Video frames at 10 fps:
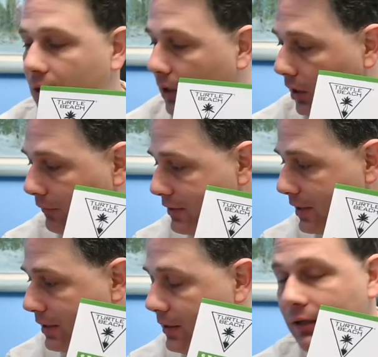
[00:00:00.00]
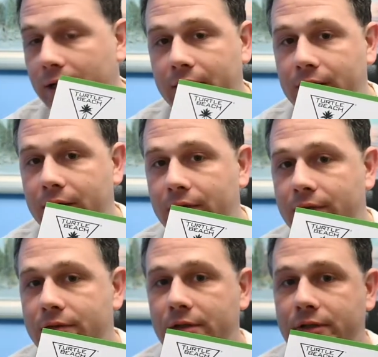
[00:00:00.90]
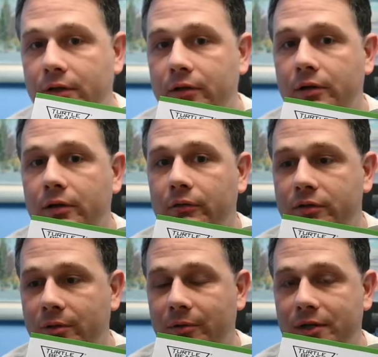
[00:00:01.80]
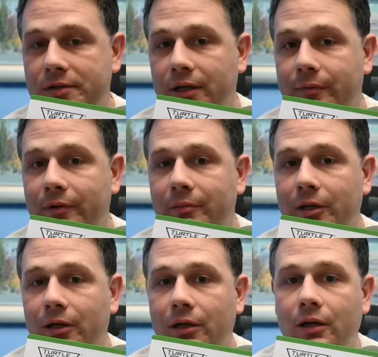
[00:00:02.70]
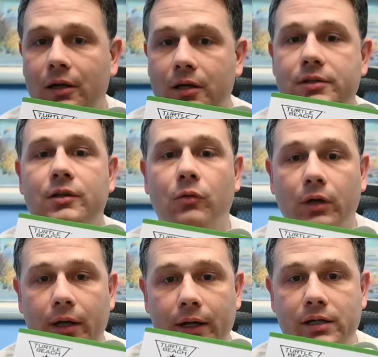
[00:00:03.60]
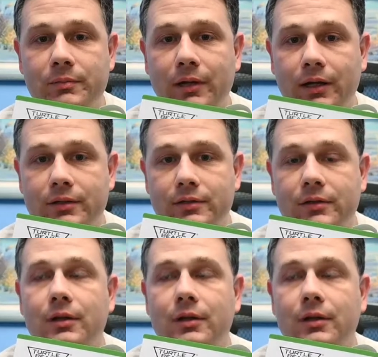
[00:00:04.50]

If it's anything like the 600, which I'm guessing it will be, it's going to work on Xbox,